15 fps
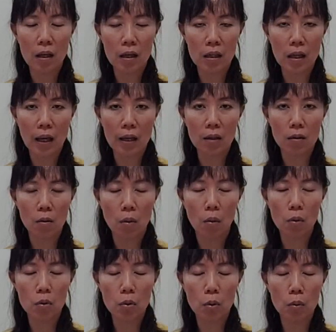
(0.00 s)
It can
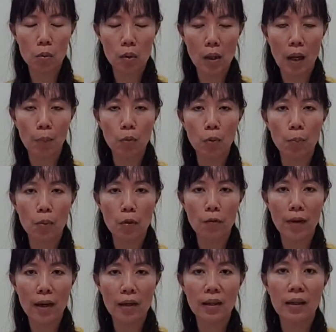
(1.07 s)
also help to
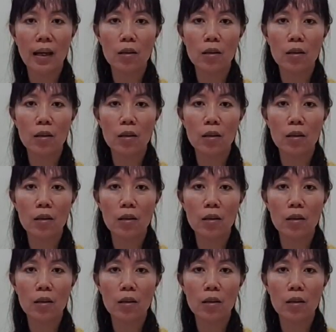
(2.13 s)
prevent